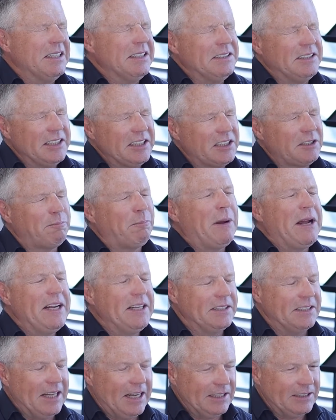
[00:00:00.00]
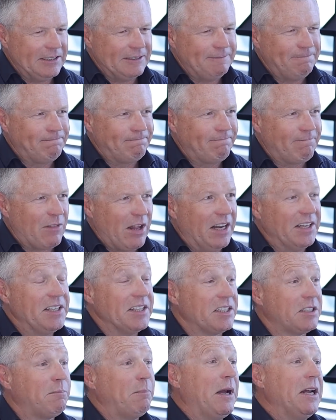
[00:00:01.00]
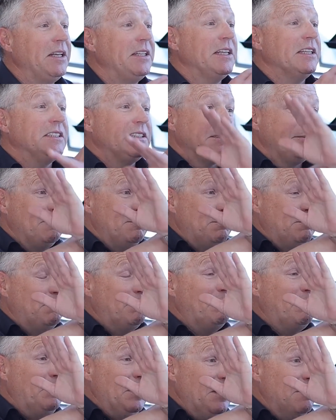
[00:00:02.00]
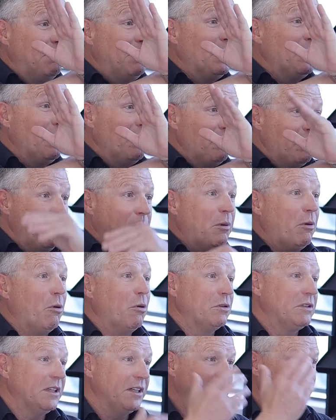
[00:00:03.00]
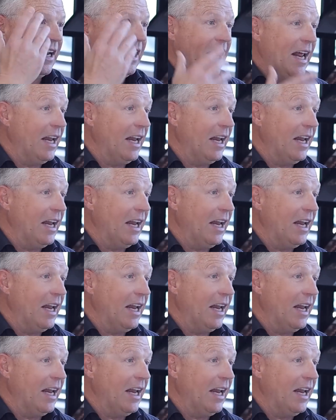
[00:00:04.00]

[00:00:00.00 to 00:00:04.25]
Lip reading: despite that, and despite it being put on report and then